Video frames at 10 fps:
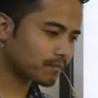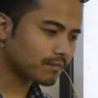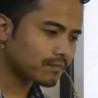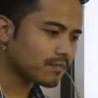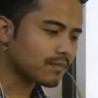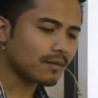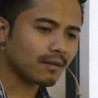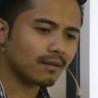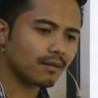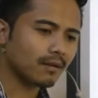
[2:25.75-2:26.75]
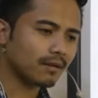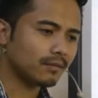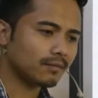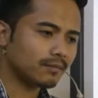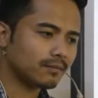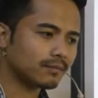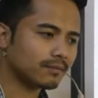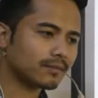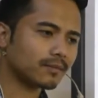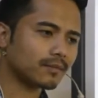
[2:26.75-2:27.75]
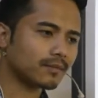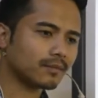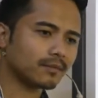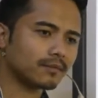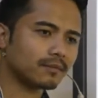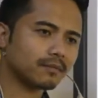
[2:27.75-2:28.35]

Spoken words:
(silence)